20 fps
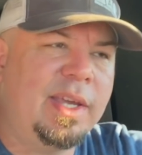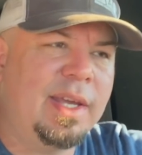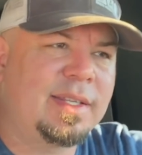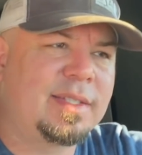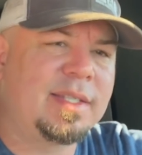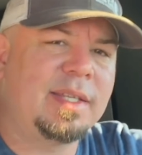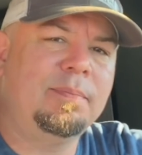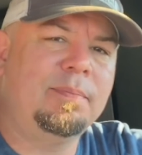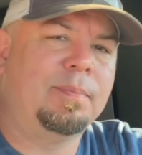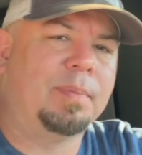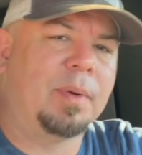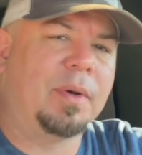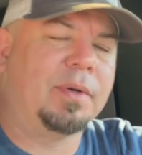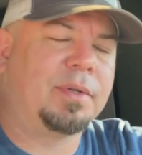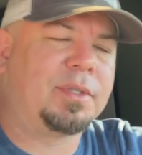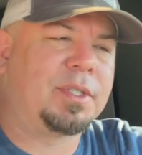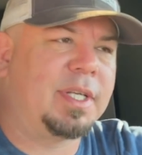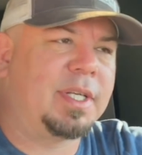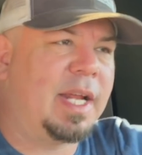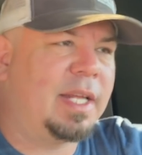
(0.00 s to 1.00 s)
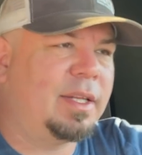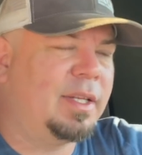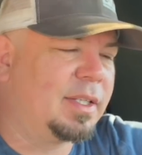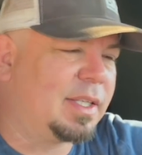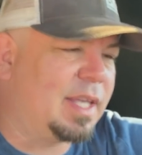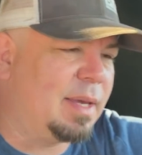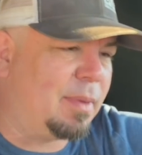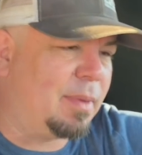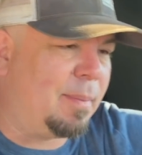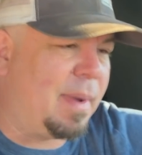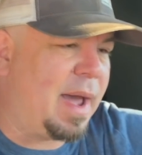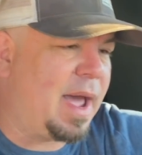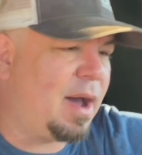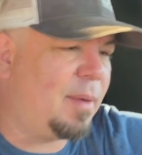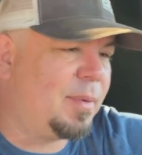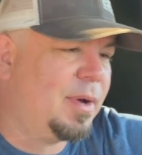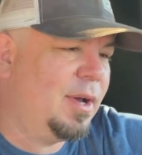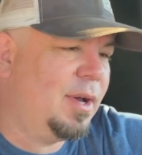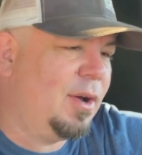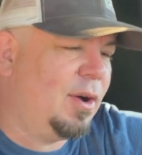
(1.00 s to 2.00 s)
I said, bullshit. I looked at my mouth,
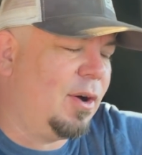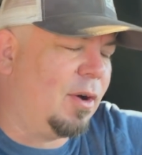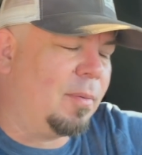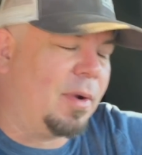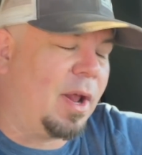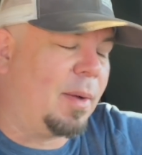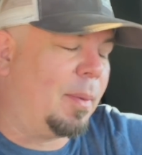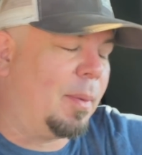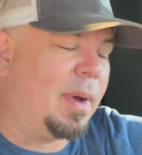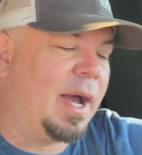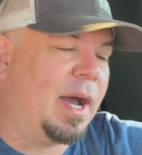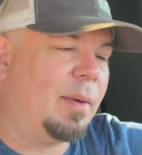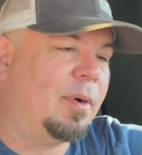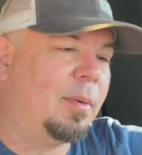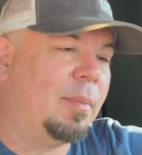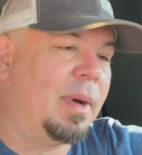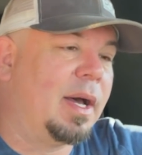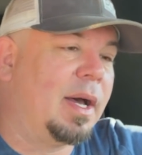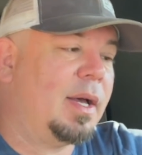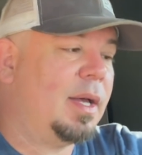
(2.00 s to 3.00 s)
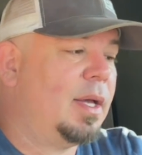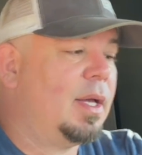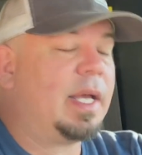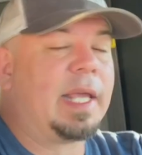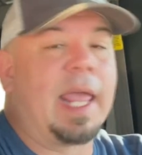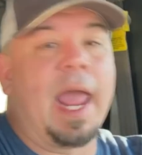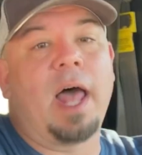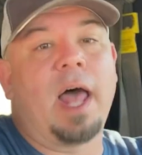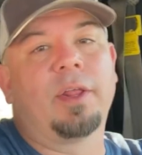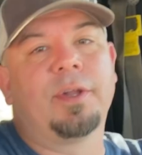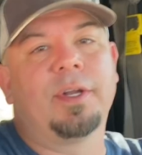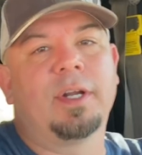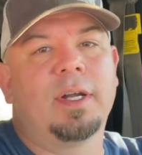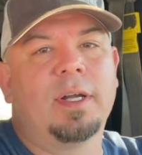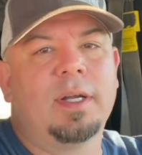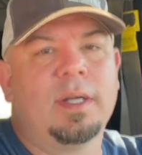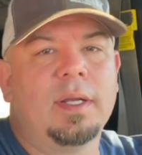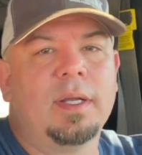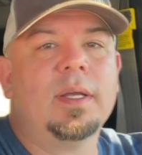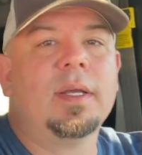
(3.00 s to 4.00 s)
or not my mouth, but my calendar,
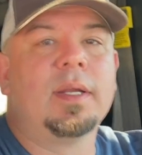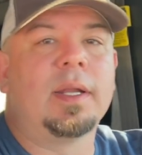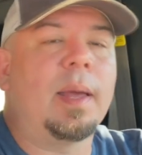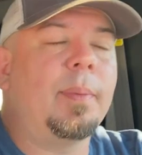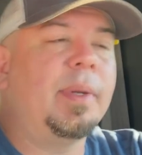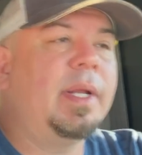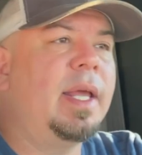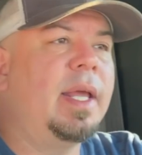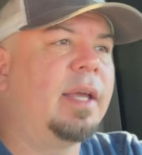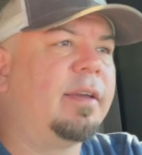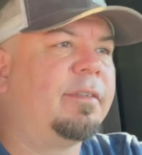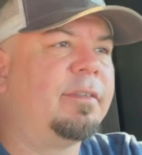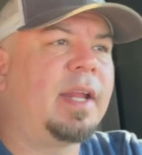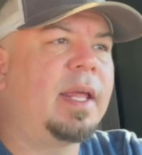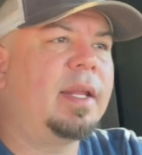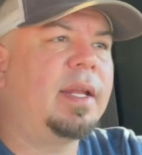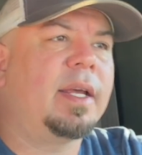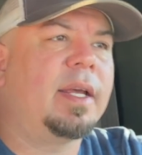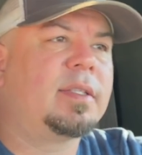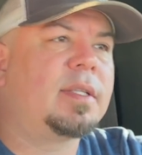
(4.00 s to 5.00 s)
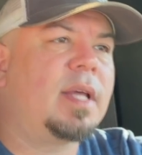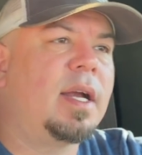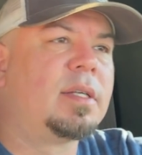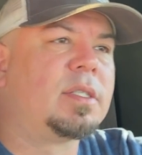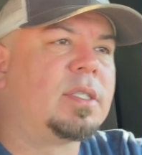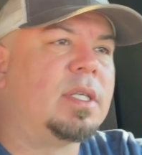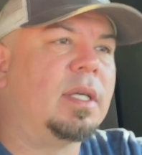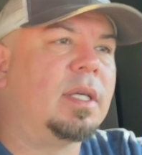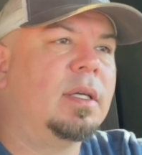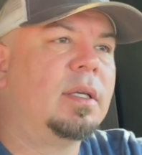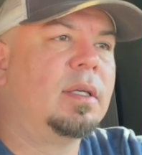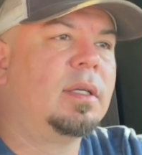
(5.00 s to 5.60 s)
and I'll be dang if it ain't next Thursday.